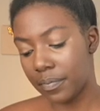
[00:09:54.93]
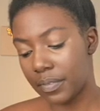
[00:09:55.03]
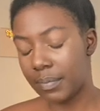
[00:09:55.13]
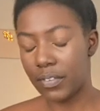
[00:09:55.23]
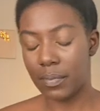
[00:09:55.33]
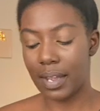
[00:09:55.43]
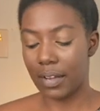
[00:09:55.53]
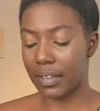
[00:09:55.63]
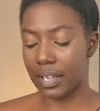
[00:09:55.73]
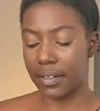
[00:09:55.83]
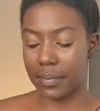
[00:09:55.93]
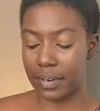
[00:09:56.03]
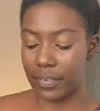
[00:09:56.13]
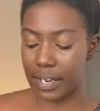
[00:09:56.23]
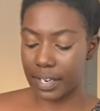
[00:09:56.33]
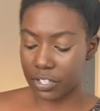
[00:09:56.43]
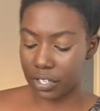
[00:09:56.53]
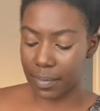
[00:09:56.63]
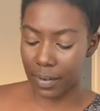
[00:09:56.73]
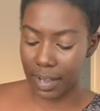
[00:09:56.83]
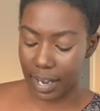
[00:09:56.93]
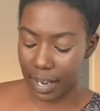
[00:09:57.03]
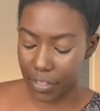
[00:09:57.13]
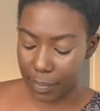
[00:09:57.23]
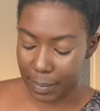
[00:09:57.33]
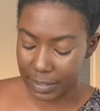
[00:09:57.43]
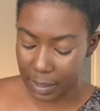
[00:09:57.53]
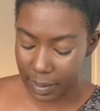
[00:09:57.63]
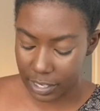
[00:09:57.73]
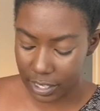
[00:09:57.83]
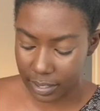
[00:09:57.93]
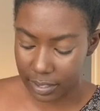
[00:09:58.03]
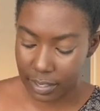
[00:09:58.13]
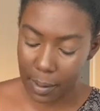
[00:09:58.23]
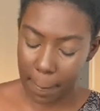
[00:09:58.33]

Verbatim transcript: Some of you may have like a little bit of an addiction about getting other people's opinions.